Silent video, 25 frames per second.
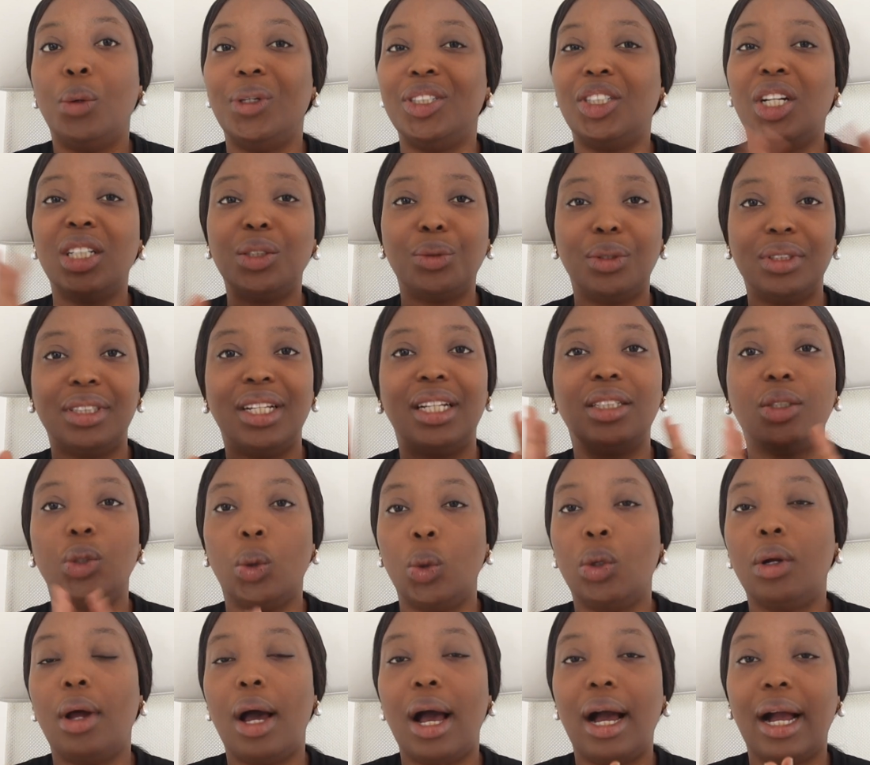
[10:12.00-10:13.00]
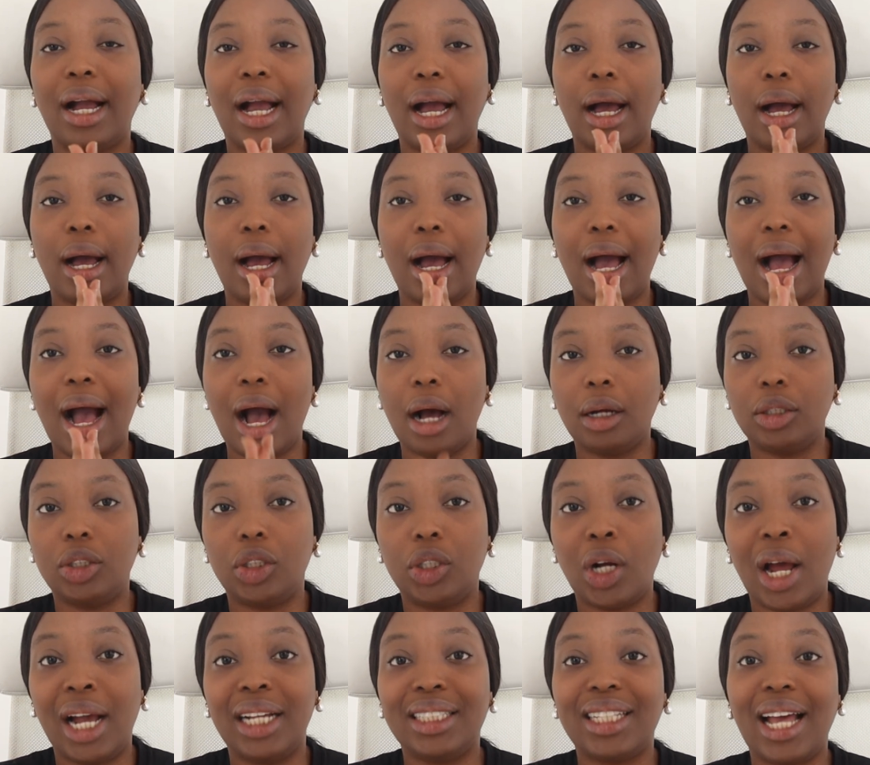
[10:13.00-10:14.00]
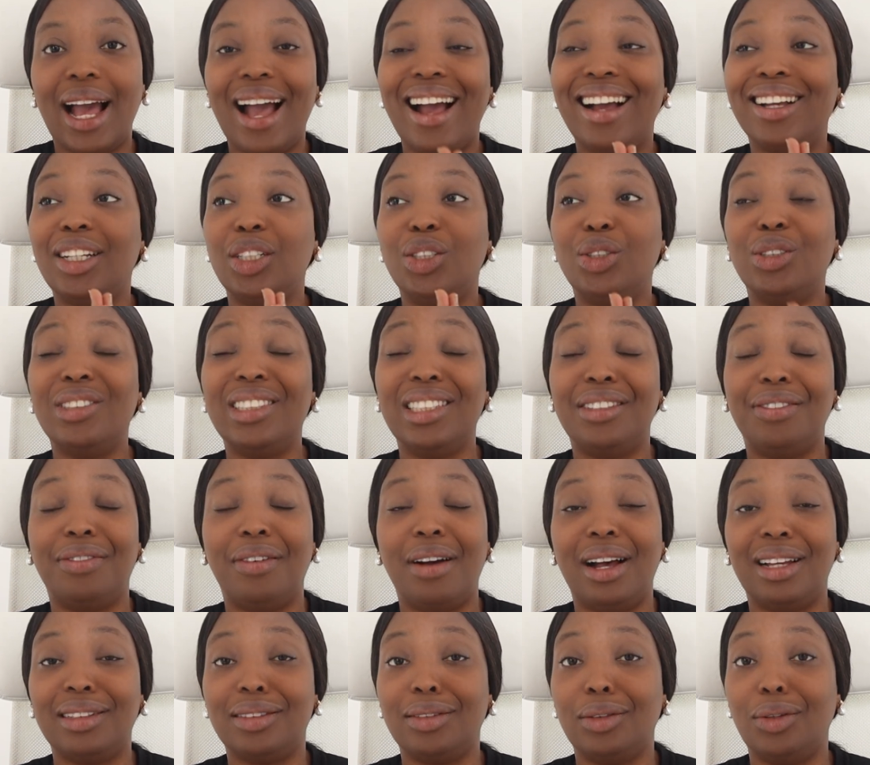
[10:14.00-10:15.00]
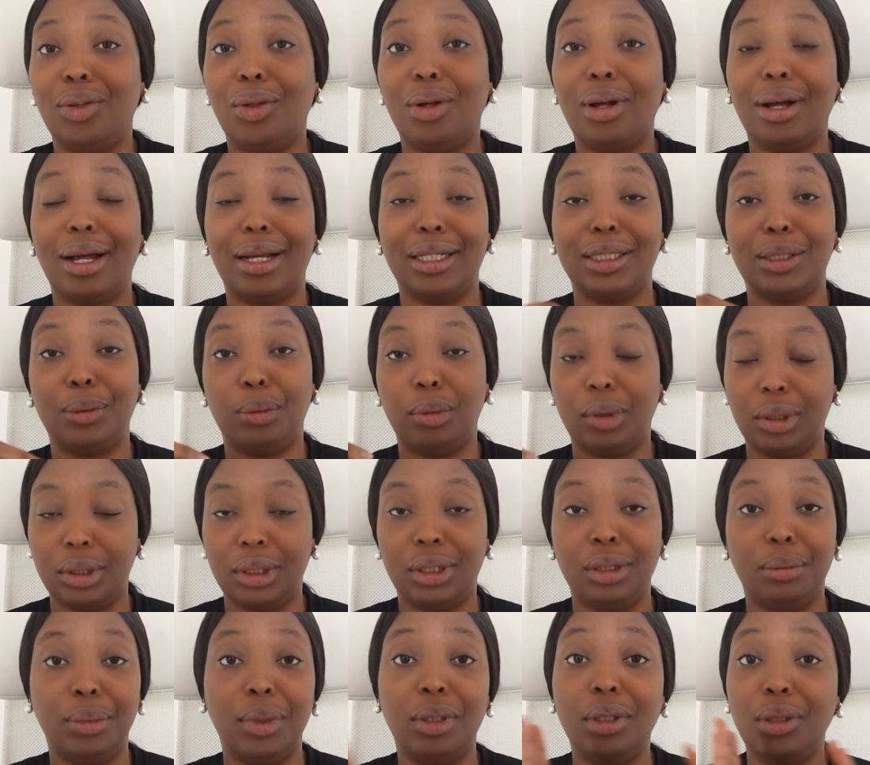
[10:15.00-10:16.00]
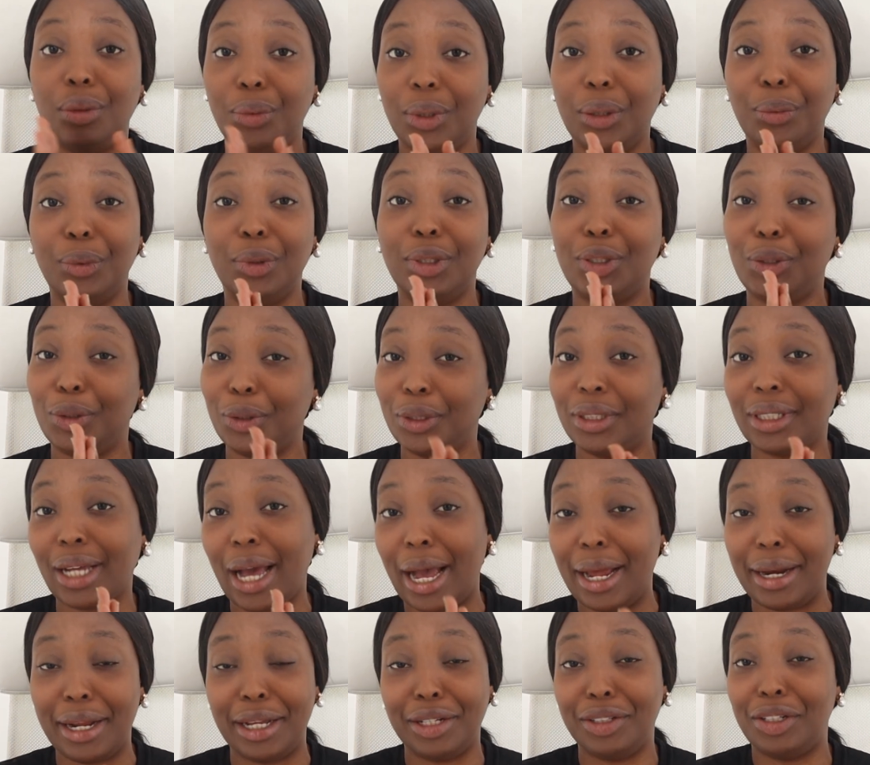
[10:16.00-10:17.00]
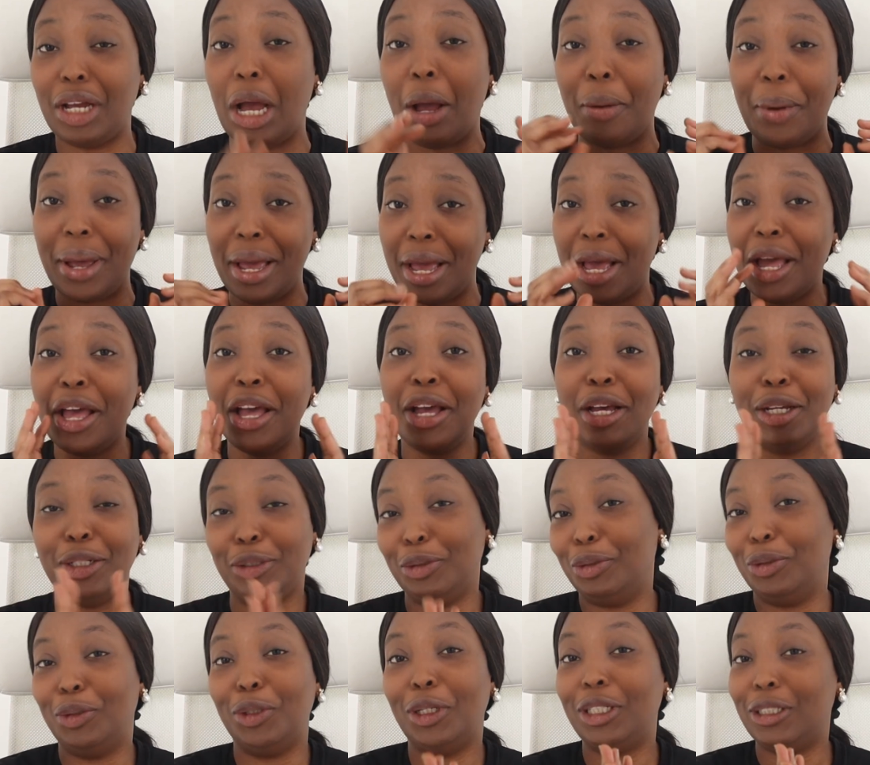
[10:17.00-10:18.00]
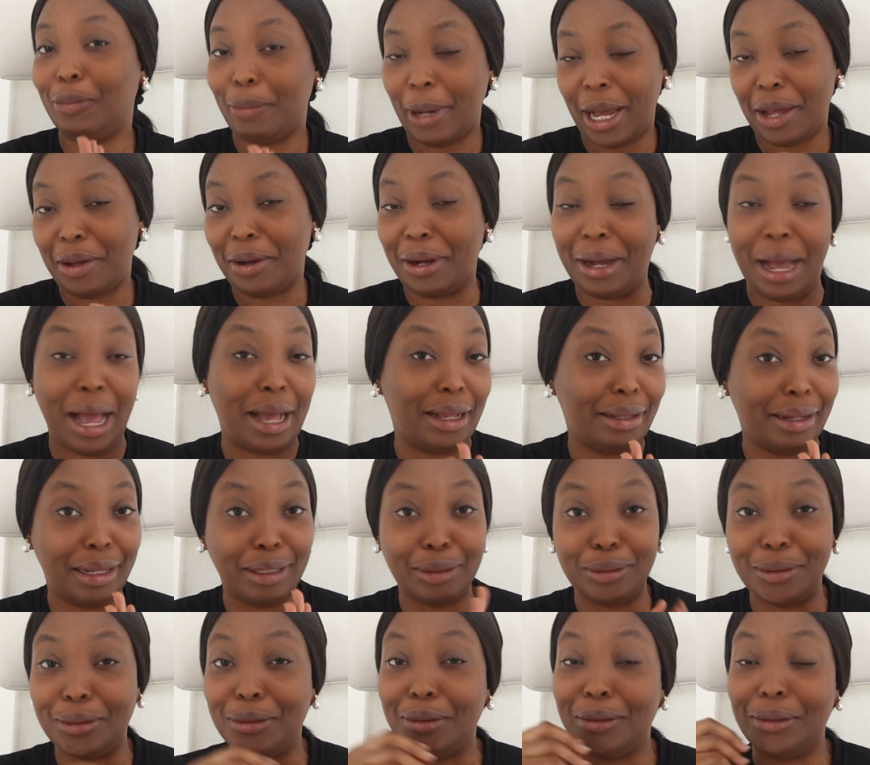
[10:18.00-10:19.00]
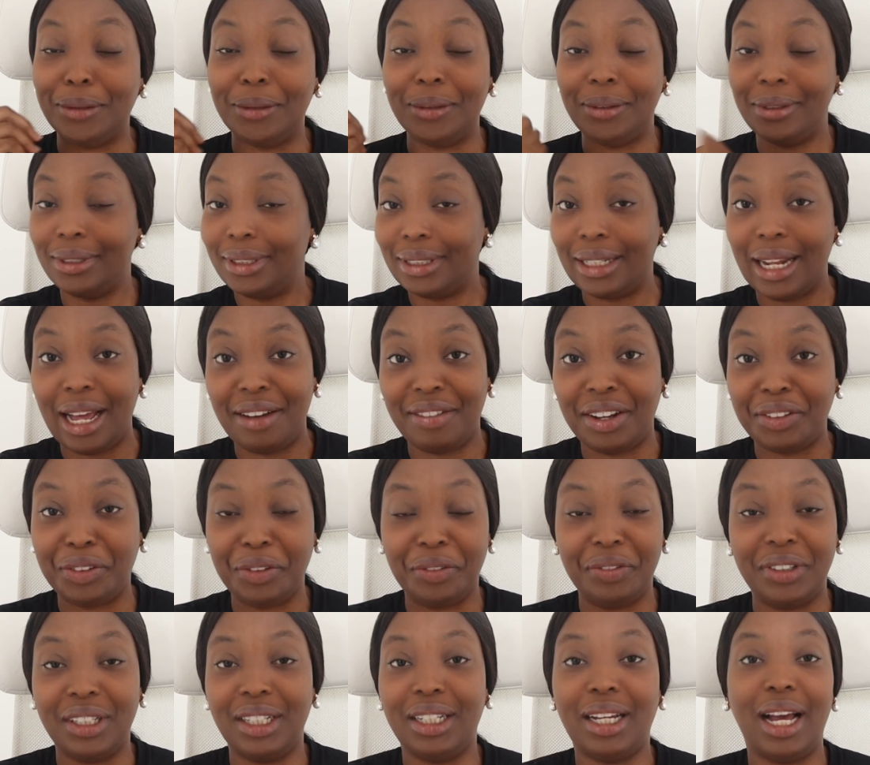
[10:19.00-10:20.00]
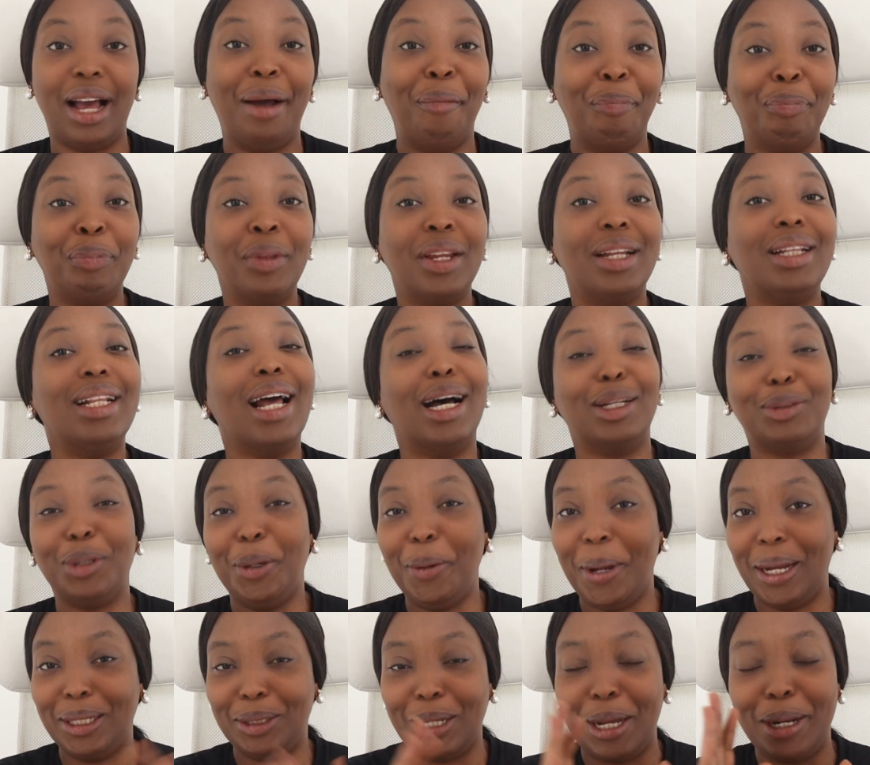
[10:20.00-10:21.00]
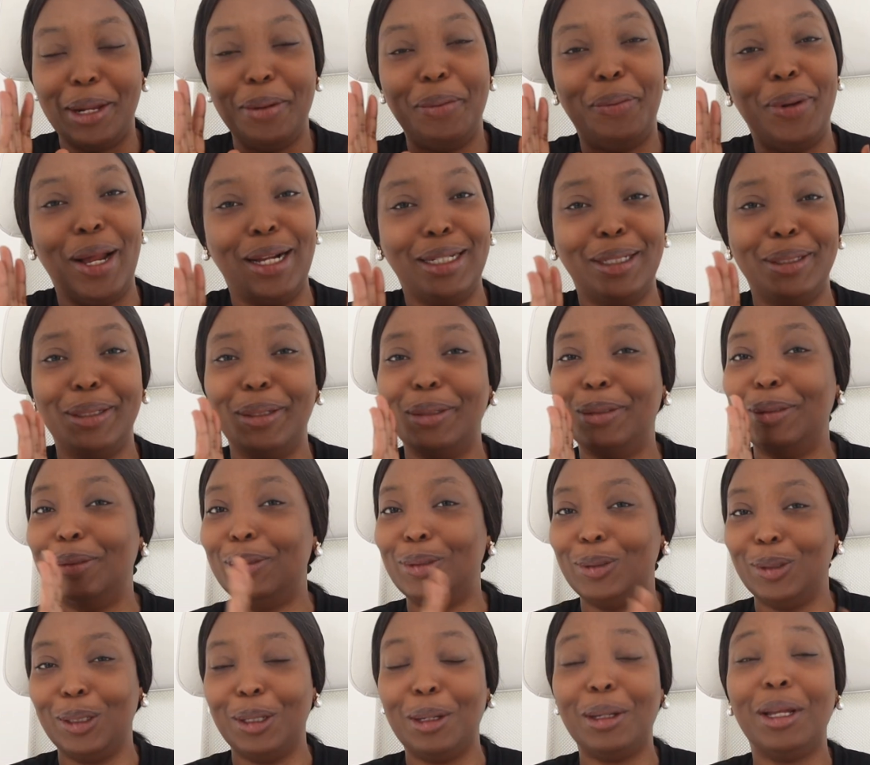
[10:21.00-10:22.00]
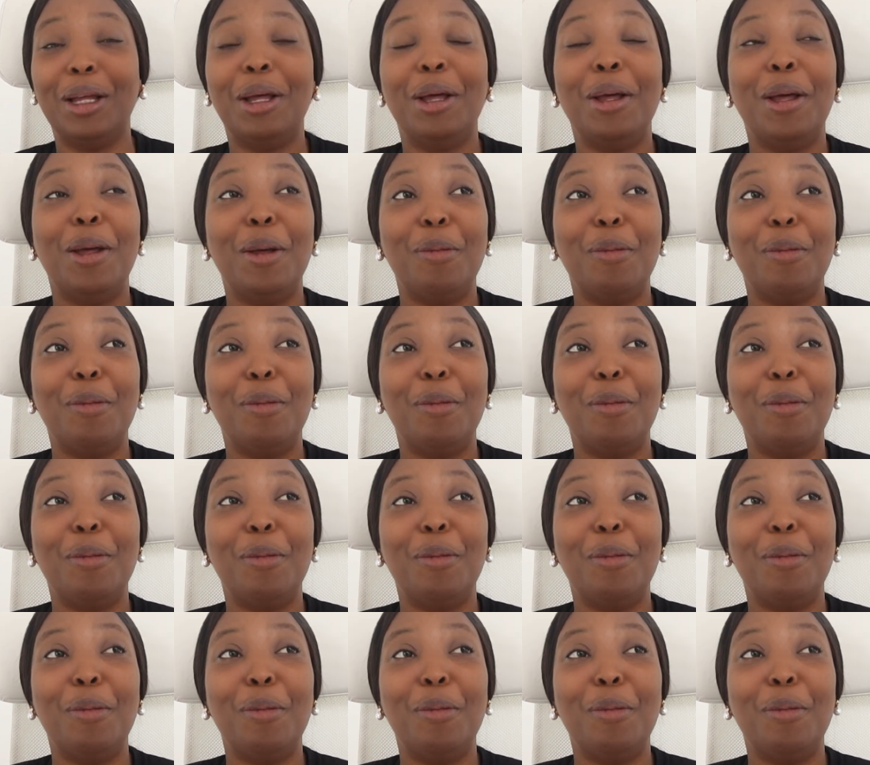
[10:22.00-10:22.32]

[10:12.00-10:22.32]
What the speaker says: We just wanted to own our car outright and use it for as long as possible. You know, the way we used to use car in Nigeria, where you just buy your car and then you use the life out of the car. That's what we're actually planning on doing.